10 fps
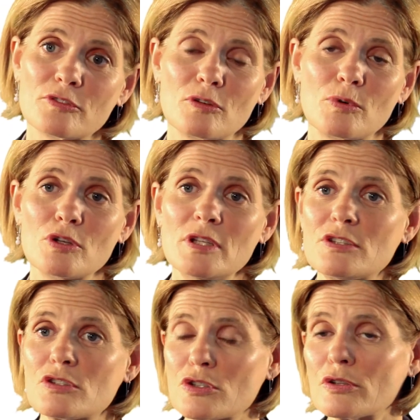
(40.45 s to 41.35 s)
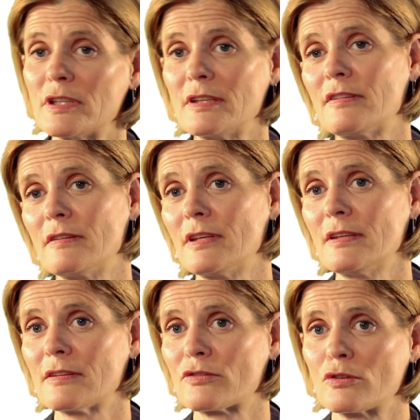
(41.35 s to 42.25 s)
So what you need to do in these CVs is